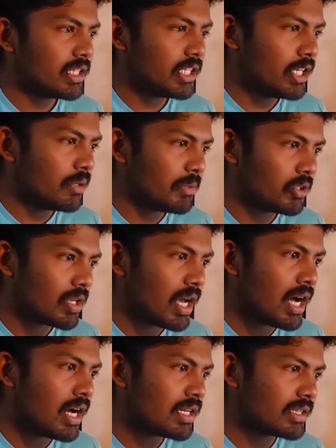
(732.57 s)
Kin'emon,
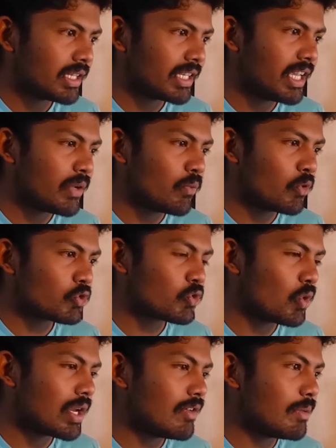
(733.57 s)
ah, the kid who
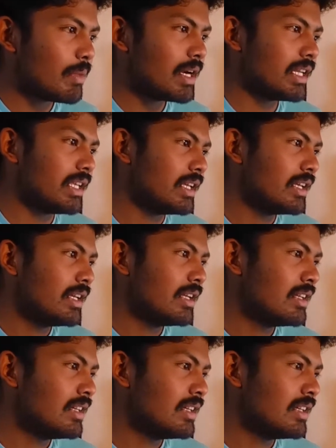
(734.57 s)
stole our money